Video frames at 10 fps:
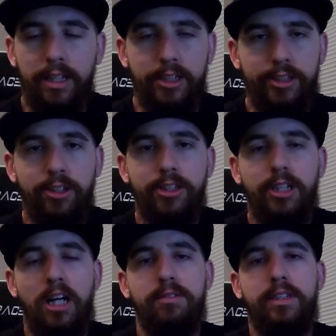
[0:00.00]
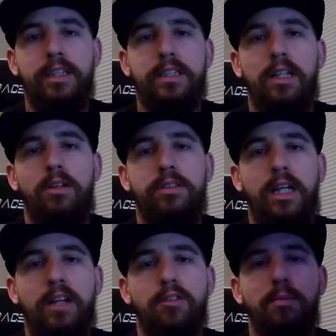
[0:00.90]
It's your job to disclose
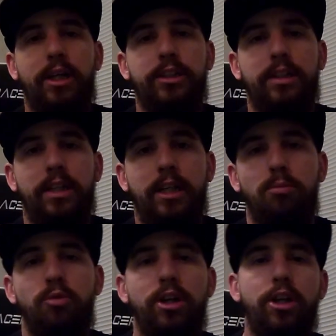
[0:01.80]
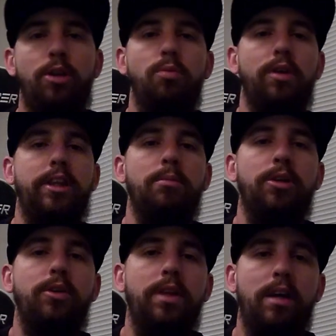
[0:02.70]
that information to them. Wouldn't you want them
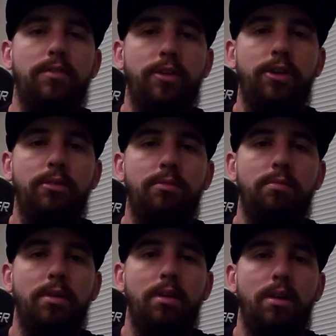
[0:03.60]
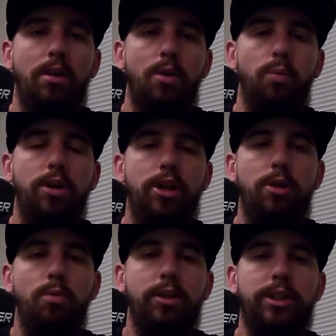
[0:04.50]
to do that for you? Wouldn't
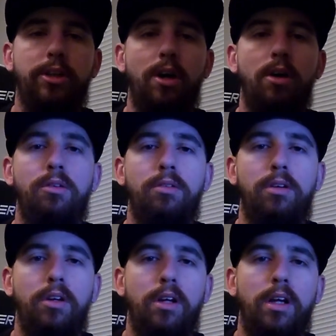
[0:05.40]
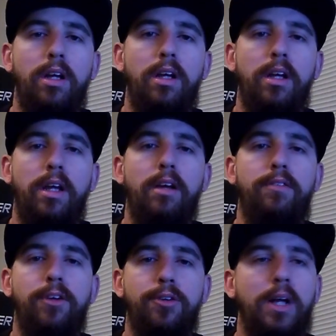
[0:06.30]
you want to know
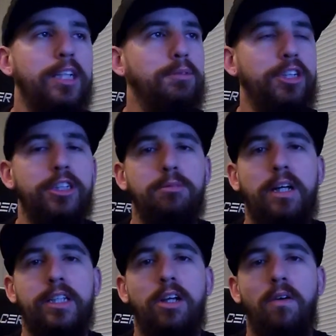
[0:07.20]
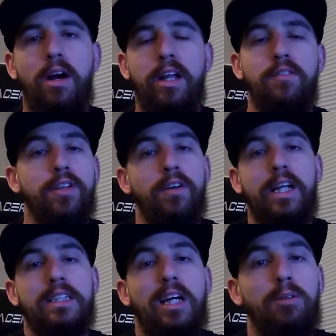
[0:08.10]
if your transmission's about to go out, even though
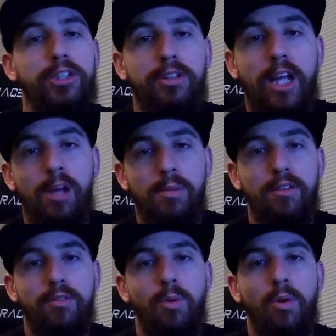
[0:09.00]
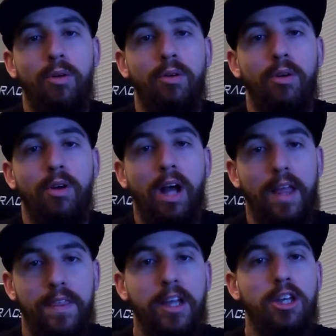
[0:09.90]
that's not what you came in for?
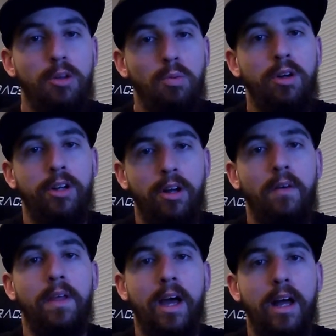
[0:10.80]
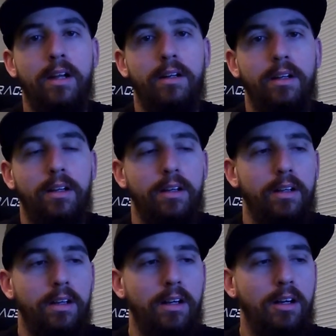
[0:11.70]
I think you'd want to know that.
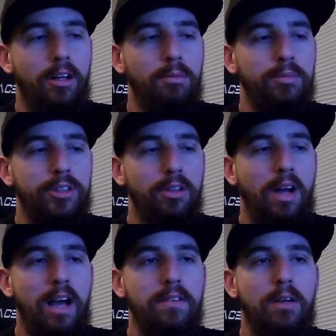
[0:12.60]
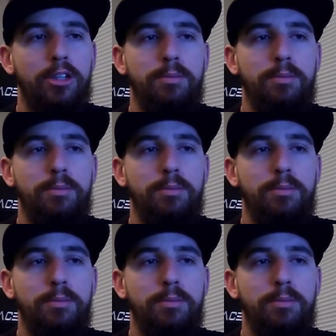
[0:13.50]
So have that